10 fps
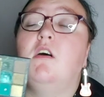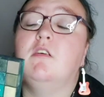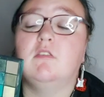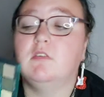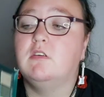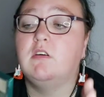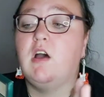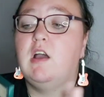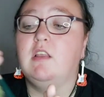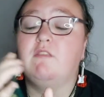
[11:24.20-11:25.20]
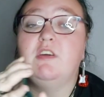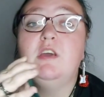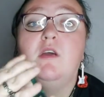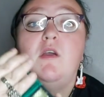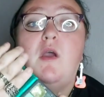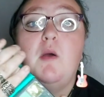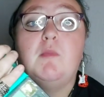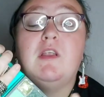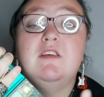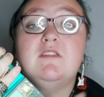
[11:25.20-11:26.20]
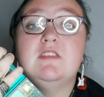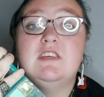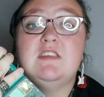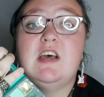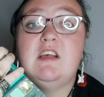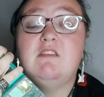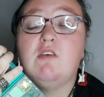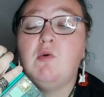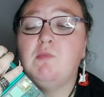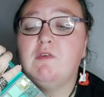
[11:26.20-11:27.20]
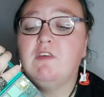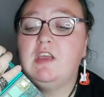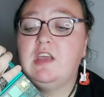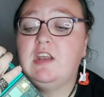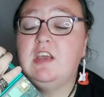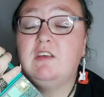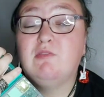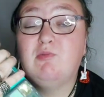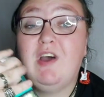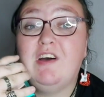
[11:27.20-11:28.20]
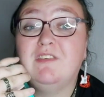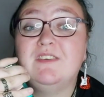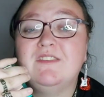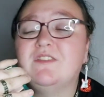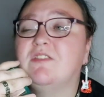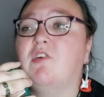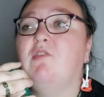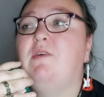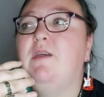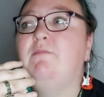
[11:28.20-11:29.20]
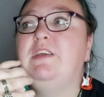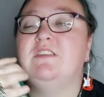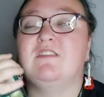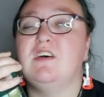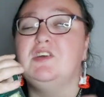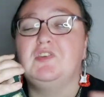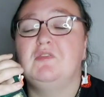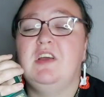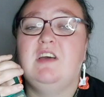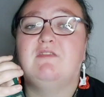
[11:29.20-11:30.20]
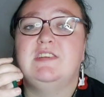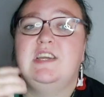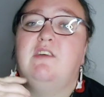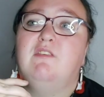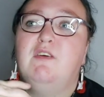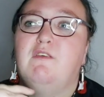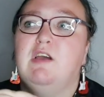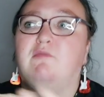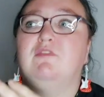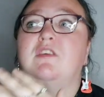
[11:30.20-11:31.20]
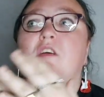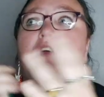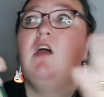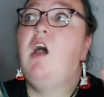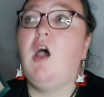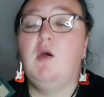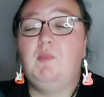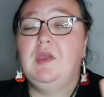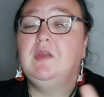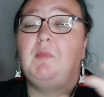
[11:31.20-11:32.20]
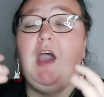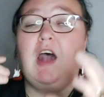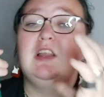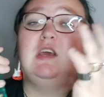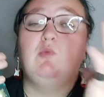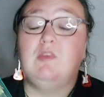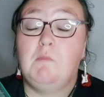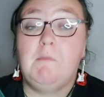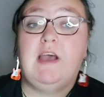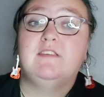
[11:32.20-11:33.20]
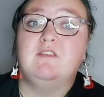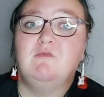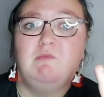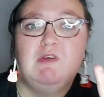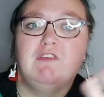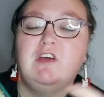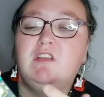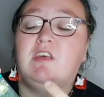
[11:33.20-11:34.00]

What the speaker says: Oh, I love it. Plus, this has a mirror in it as well, so it means that I don't have to carry around a big palette with a massive mirror.